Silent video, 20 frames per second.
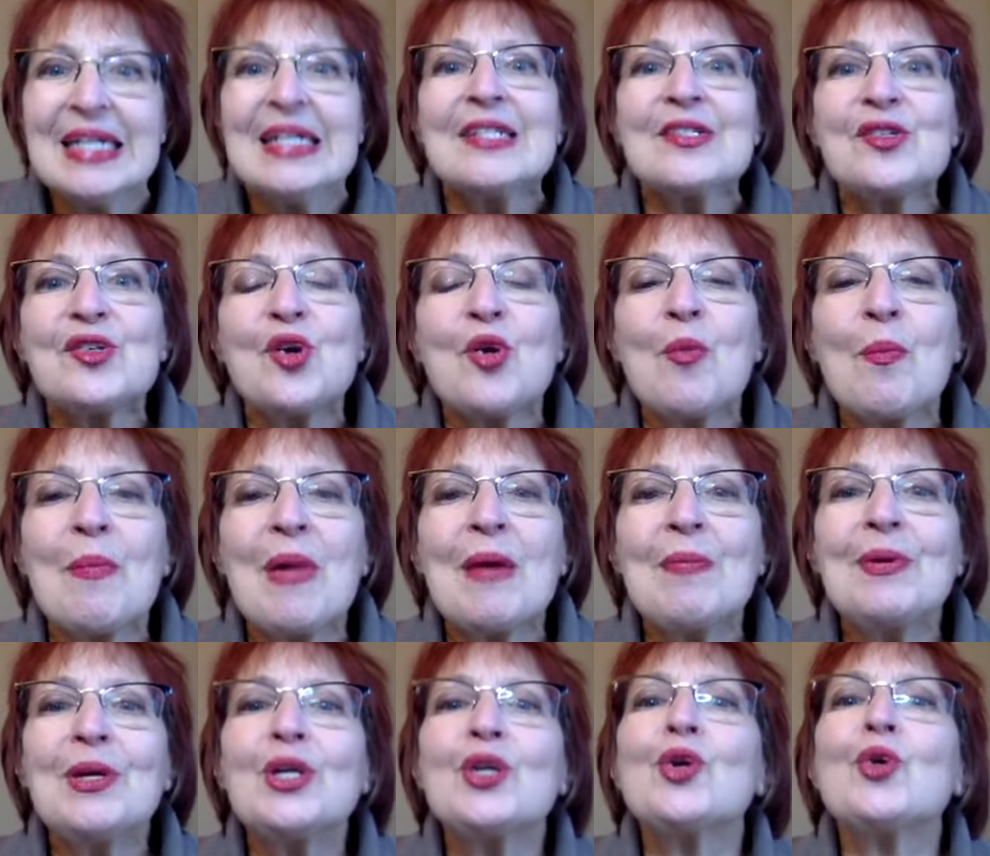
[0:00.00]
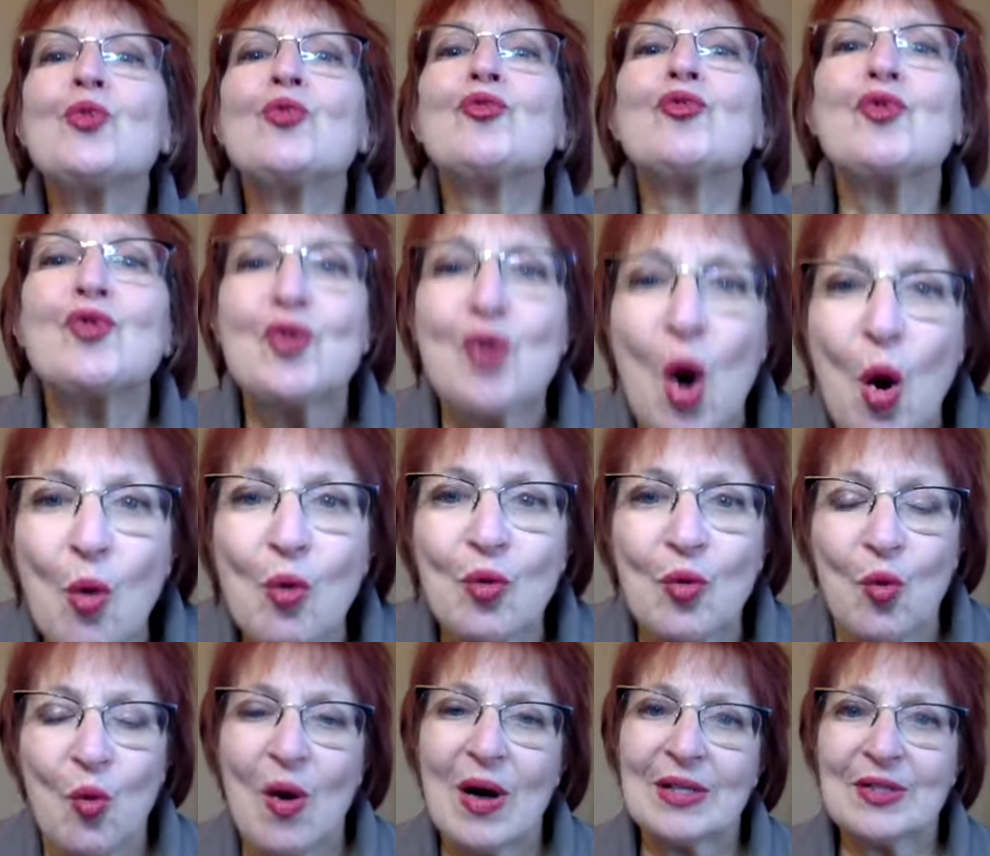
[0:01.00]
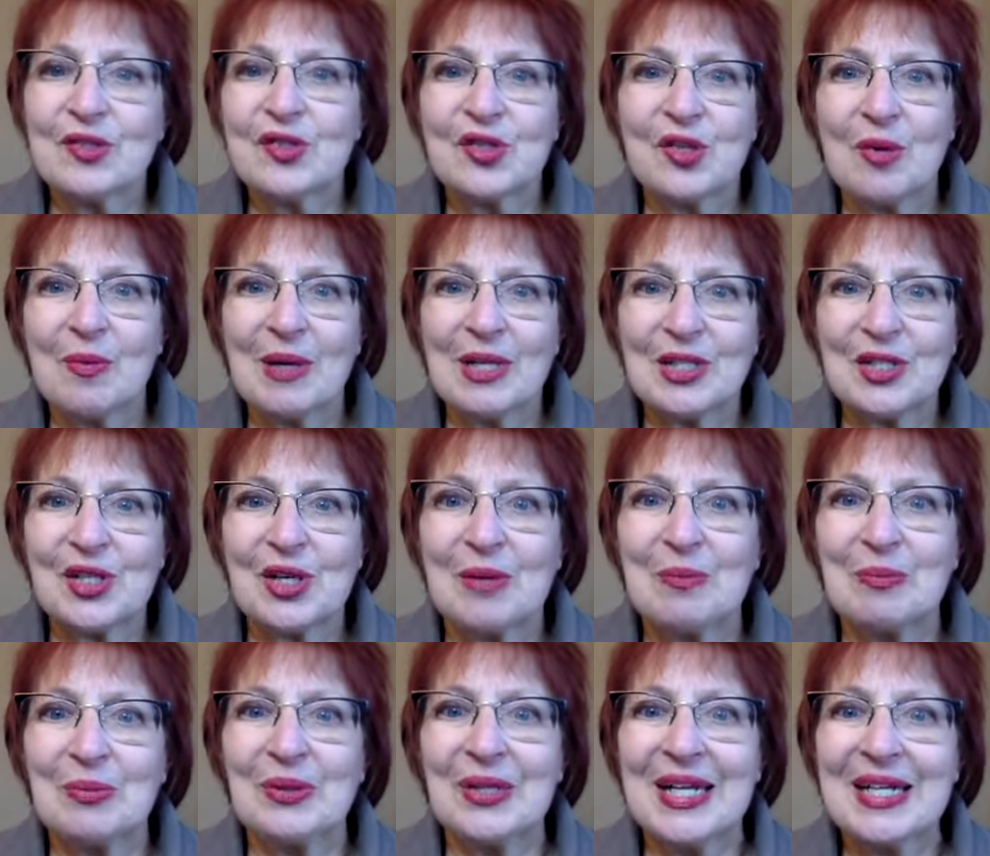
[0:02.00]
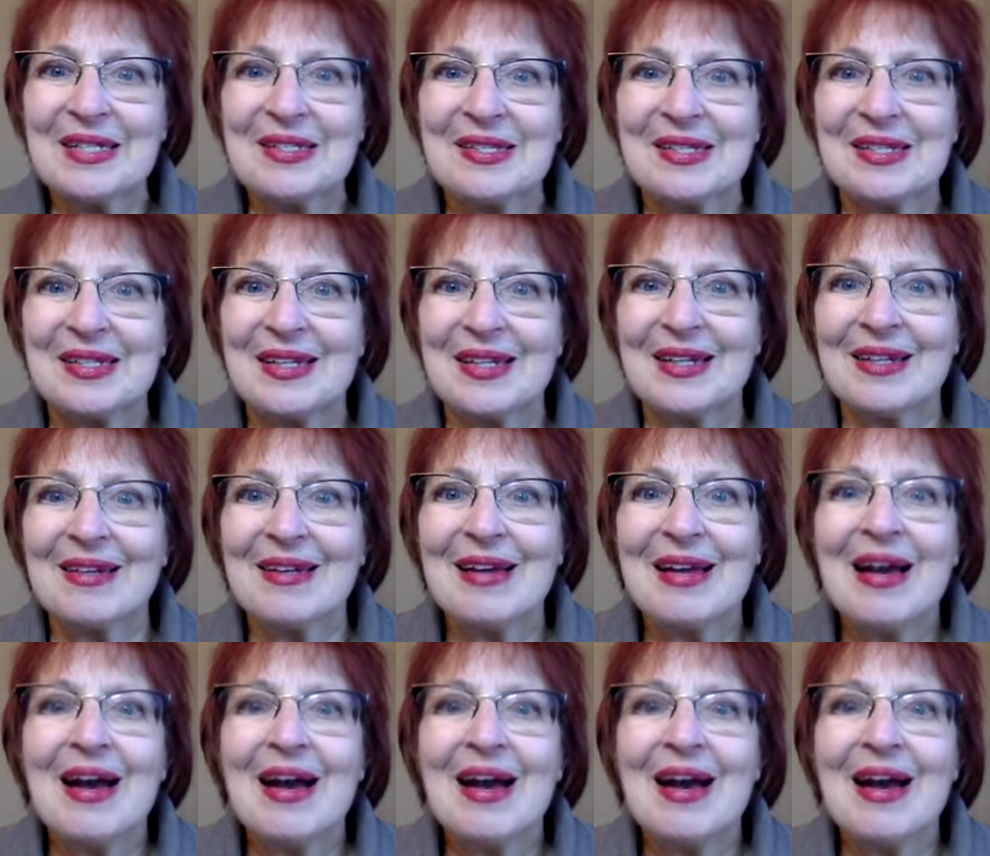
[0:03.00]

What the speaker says: So maybe you don't want so much complexity.